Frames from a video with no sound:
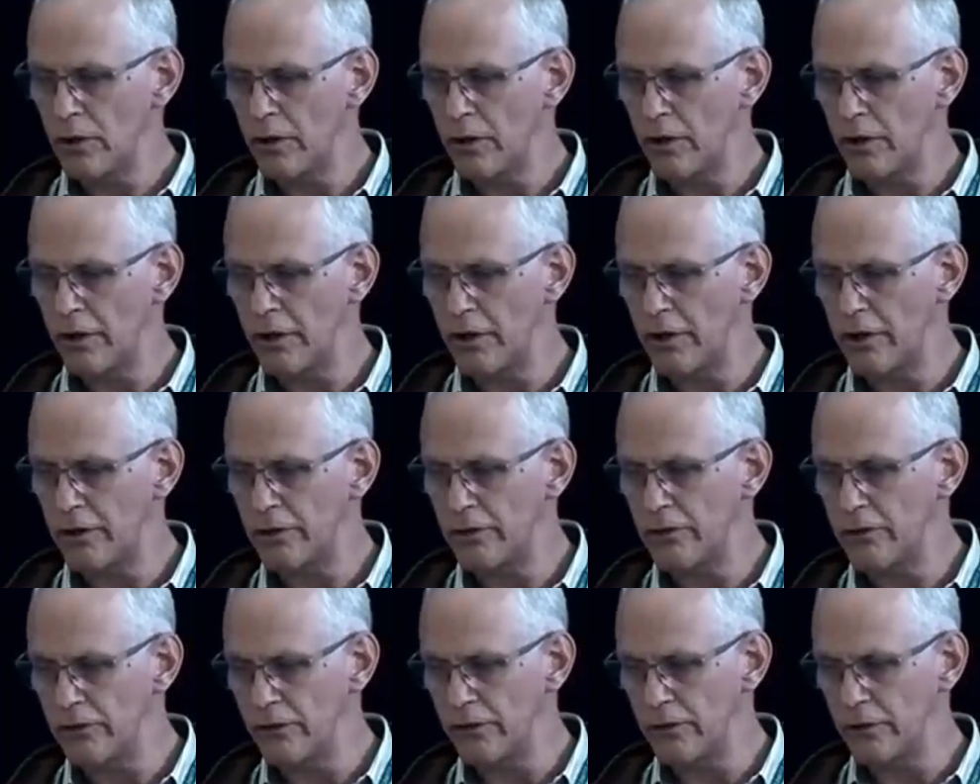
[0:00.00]

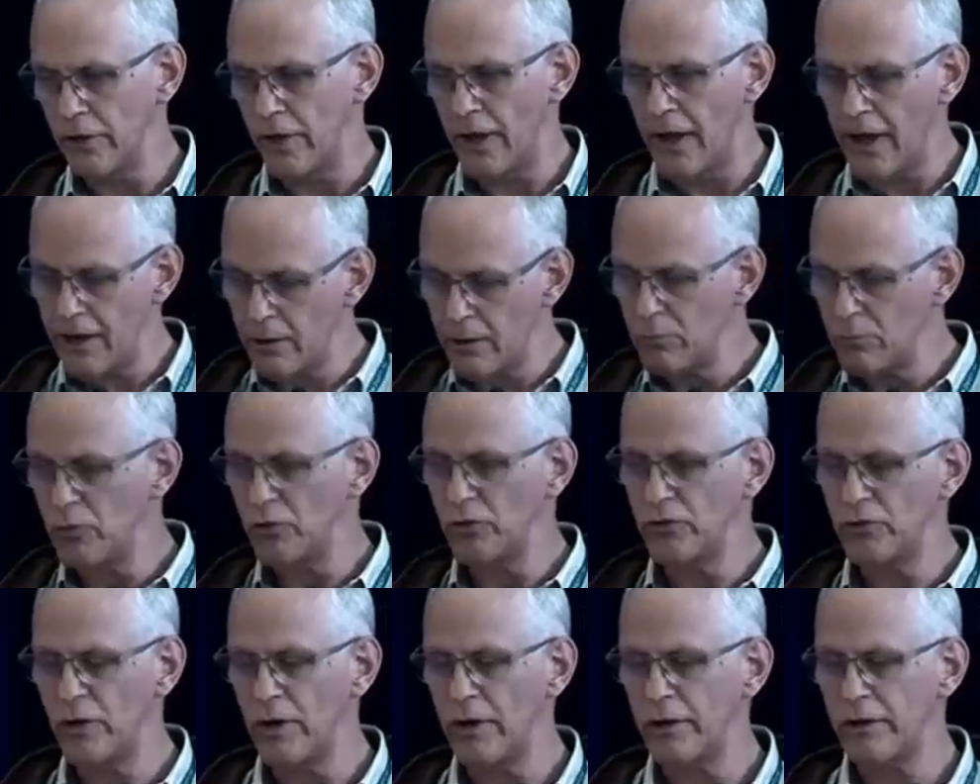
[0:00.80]
And Adam
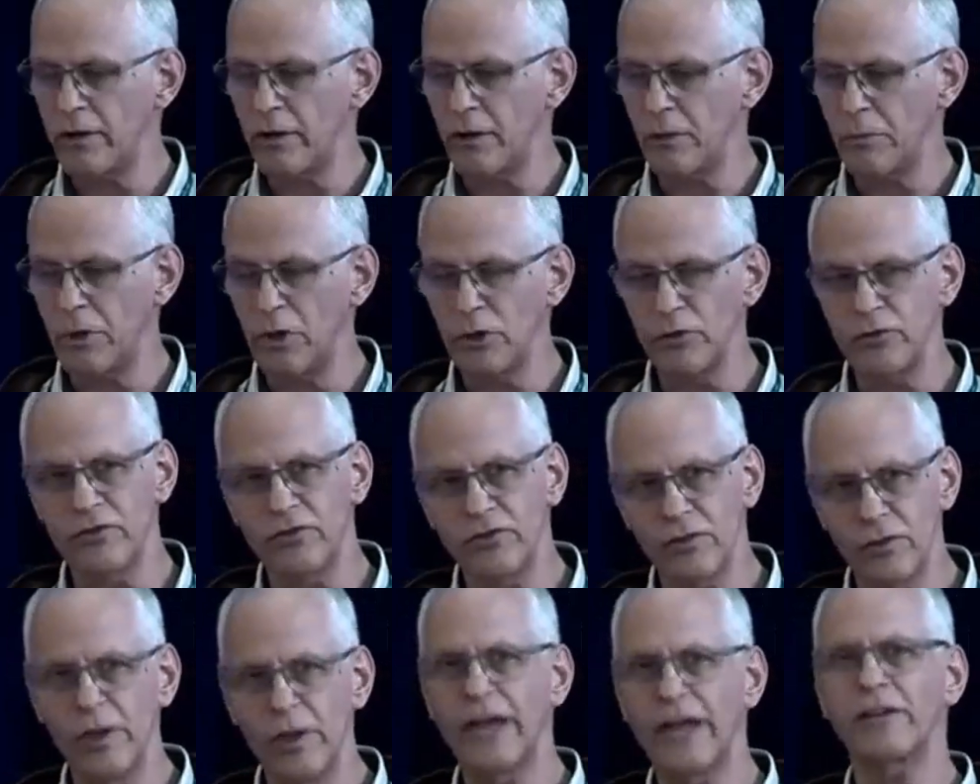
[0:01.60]
was talking about
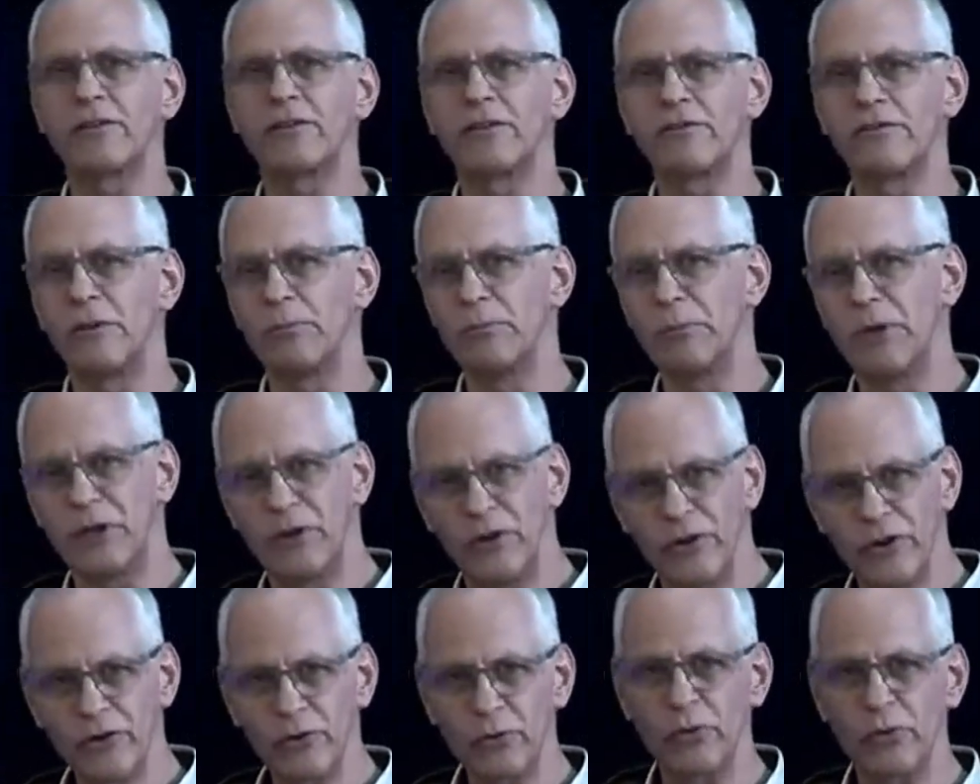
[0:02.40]
selective
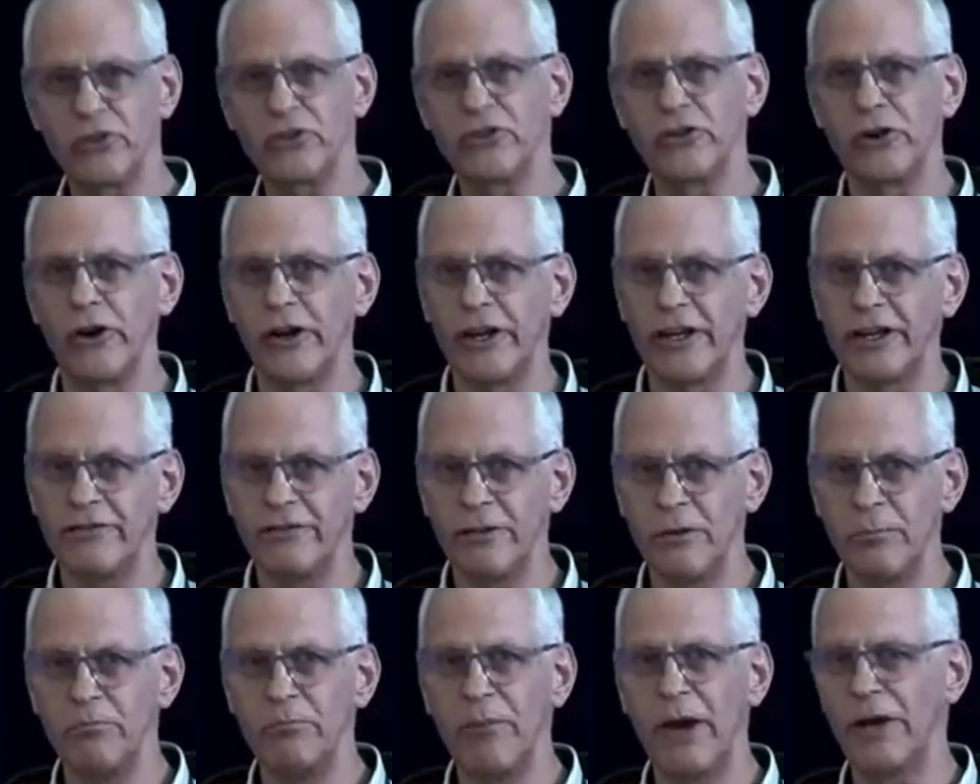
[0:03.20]
emitters, which are
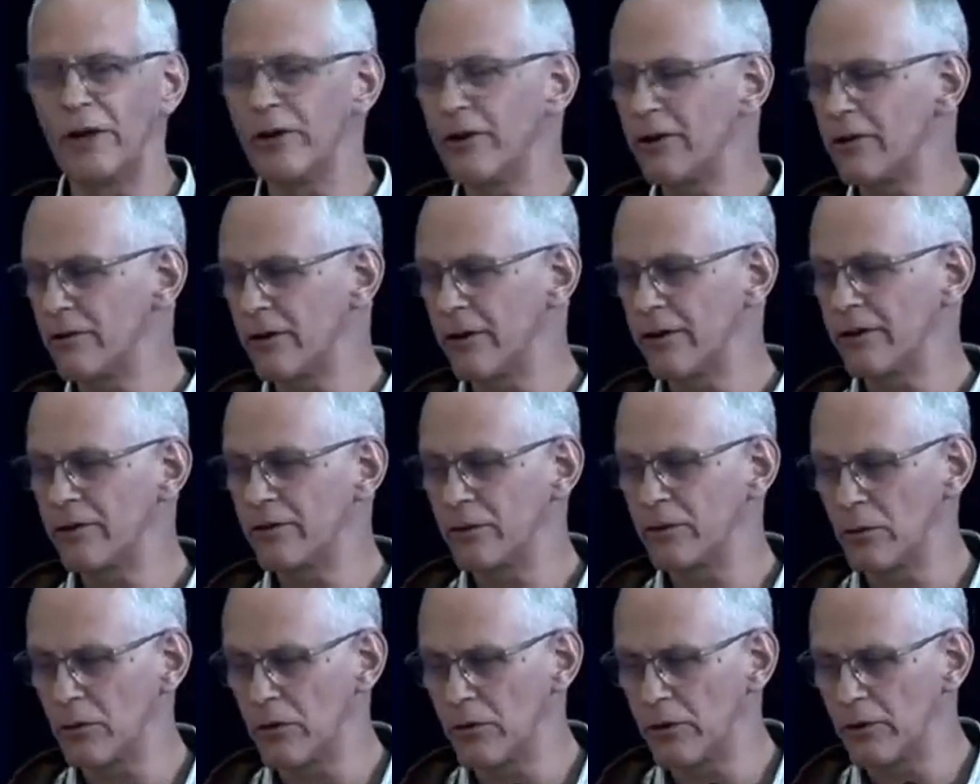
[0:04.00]
even better, right?
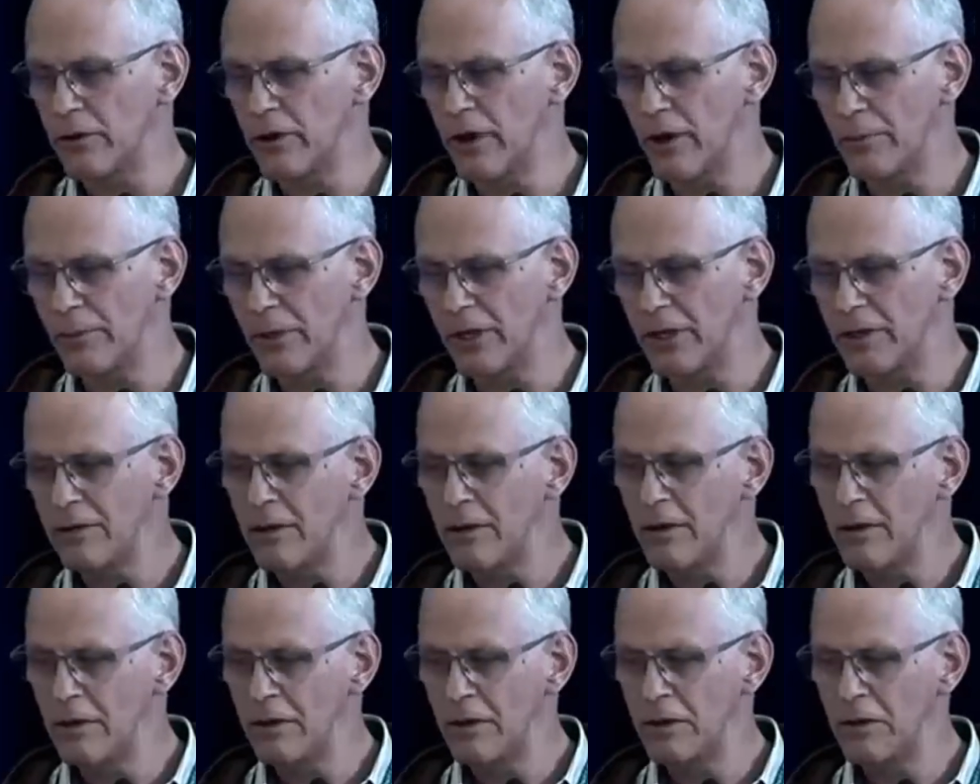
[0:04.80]
So they're coming
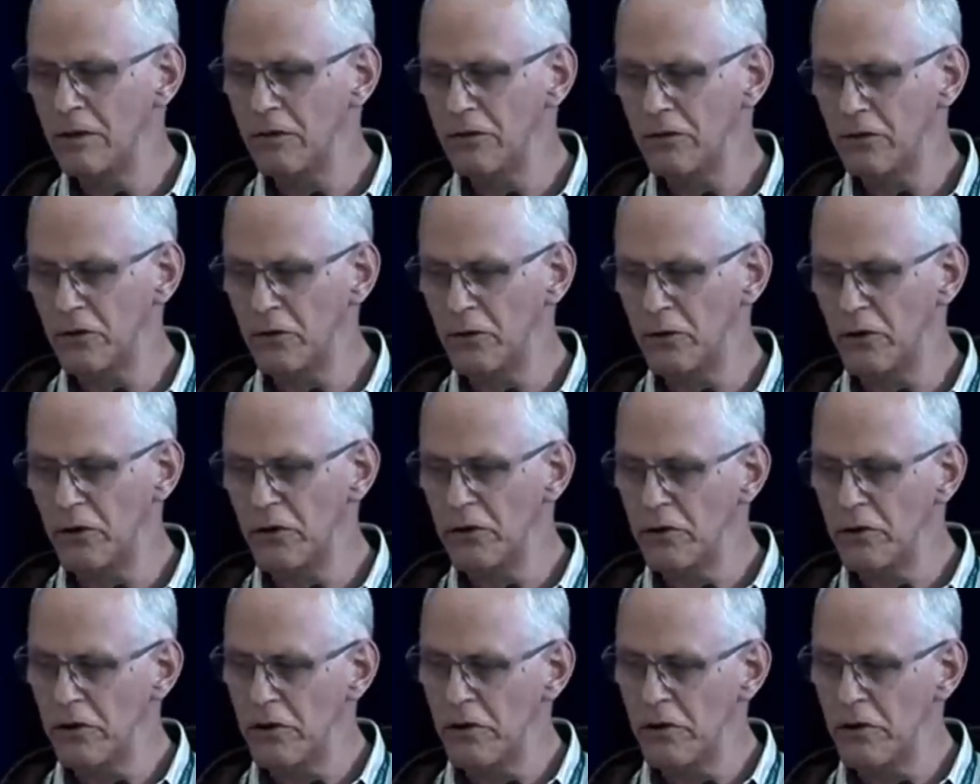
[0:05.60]
sooner.